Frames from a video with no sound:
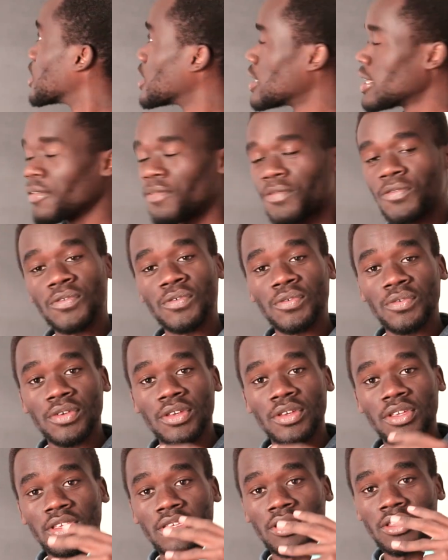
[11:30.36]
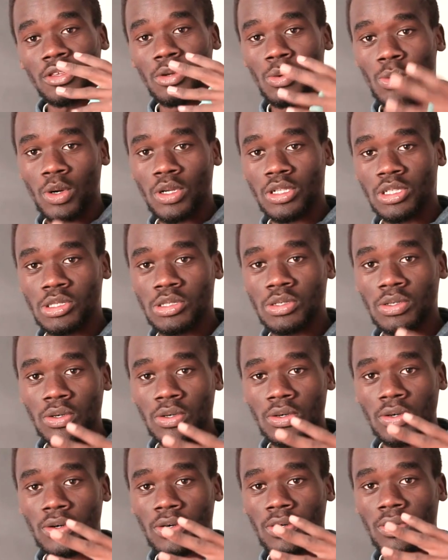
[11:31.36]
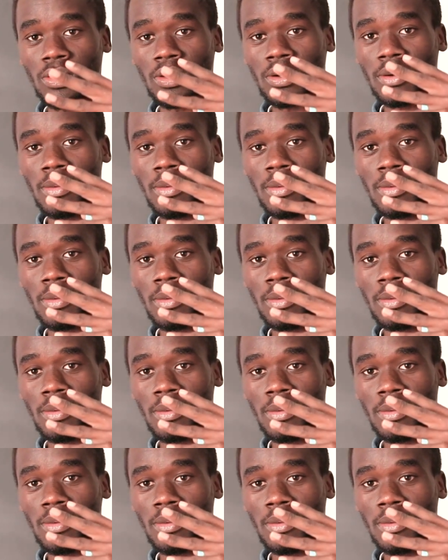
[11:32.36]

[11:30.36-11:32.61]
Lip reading: if you want to